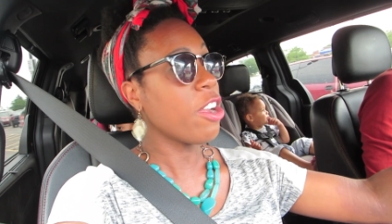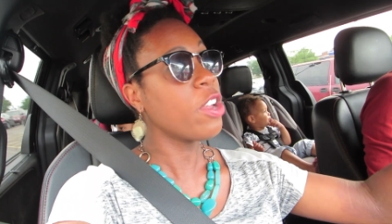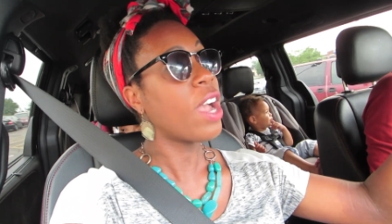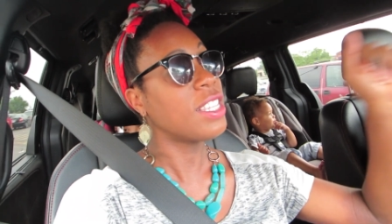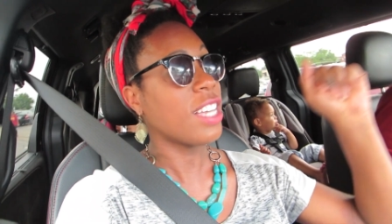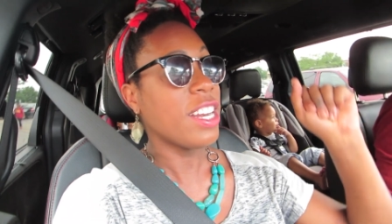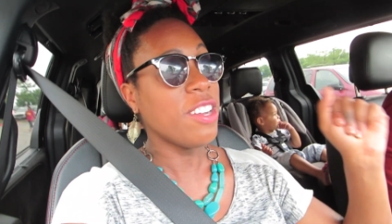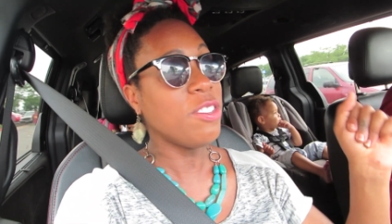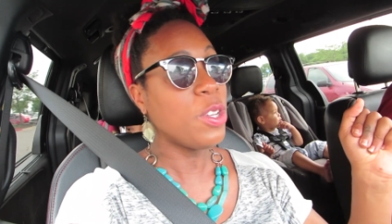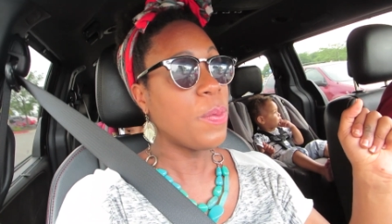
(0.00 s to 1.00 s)
are you guys on
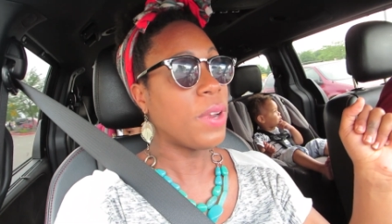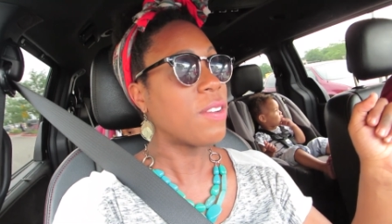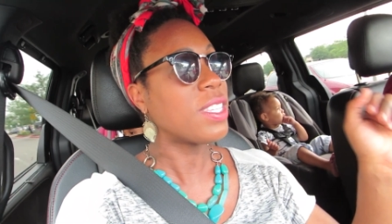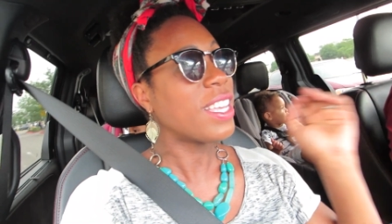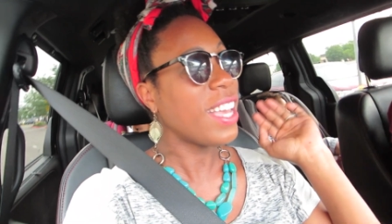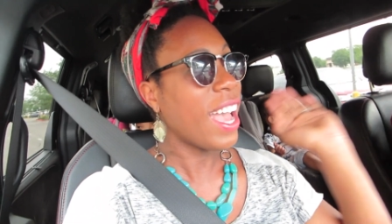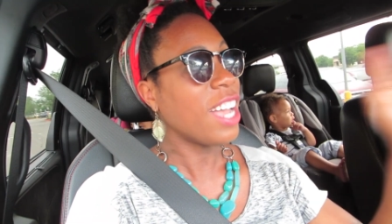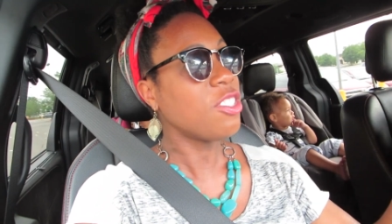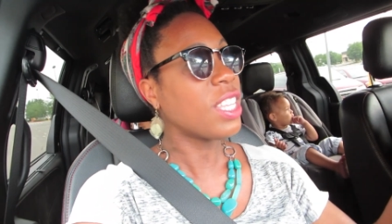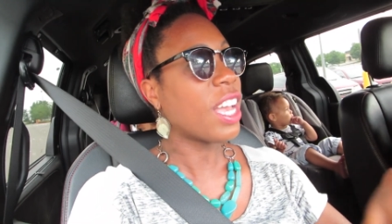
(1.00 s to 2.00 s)
YouTube? And I was like, yeah.
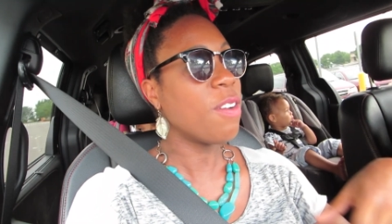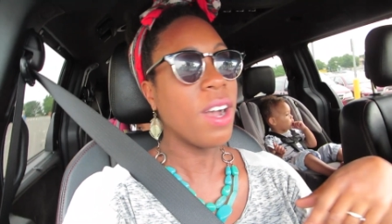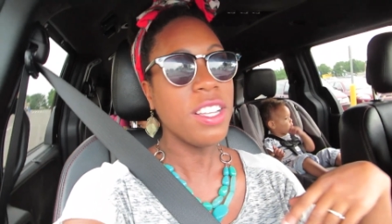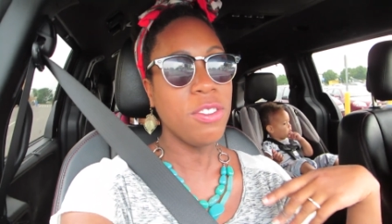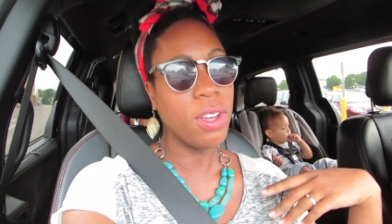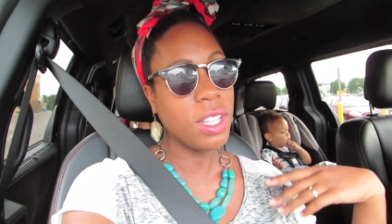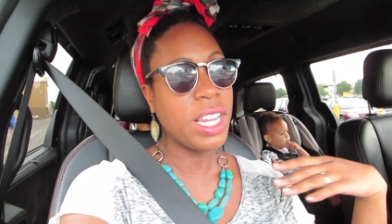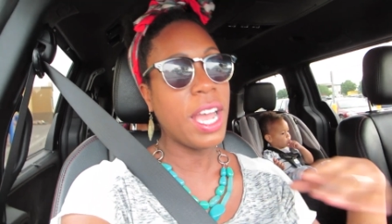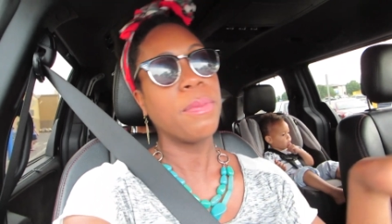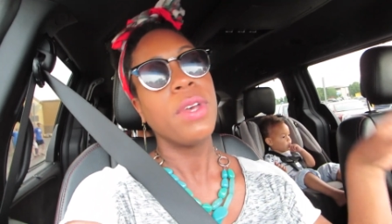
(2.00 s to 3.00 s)
And she's like, I watch you all the
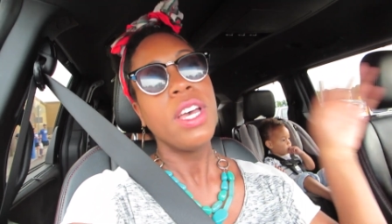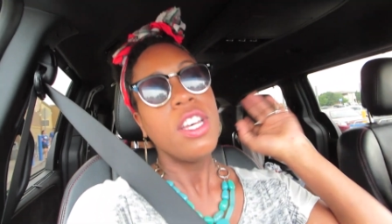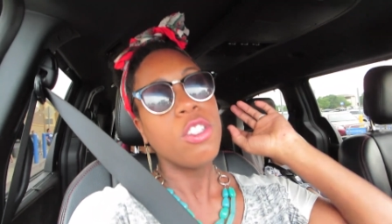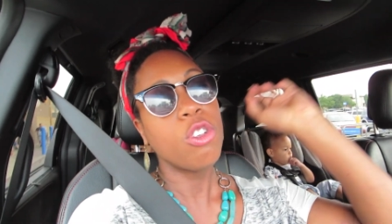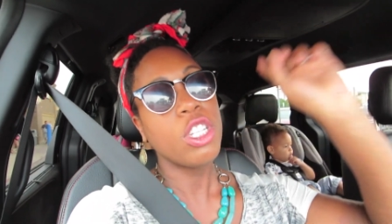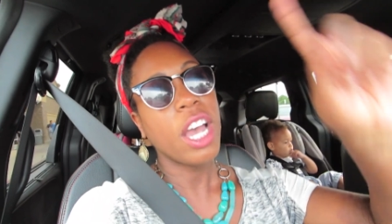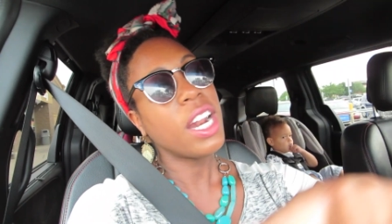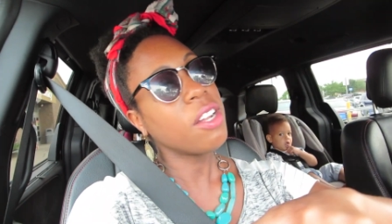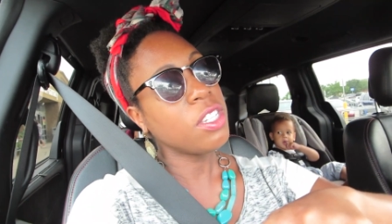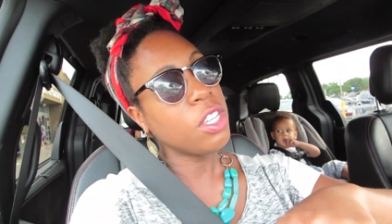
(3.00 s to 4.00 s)
time. So shout
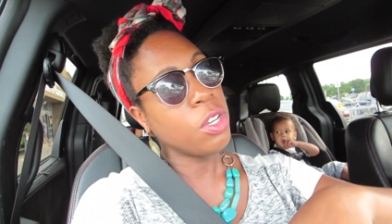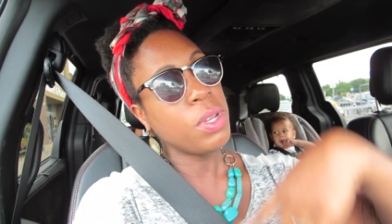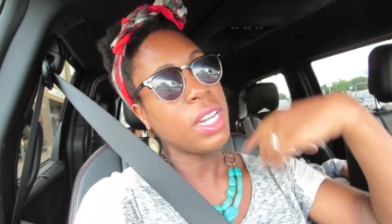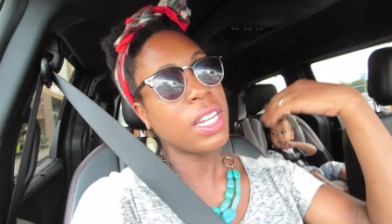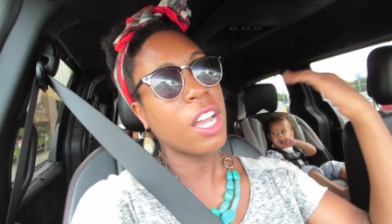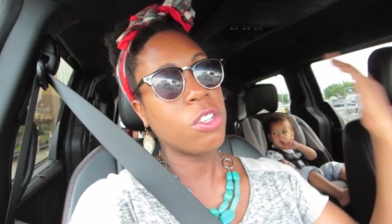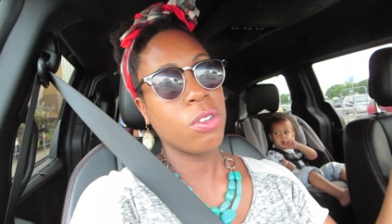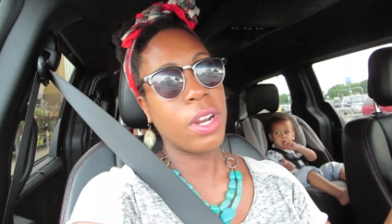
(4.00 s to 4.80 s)
out to you. We didn't catch your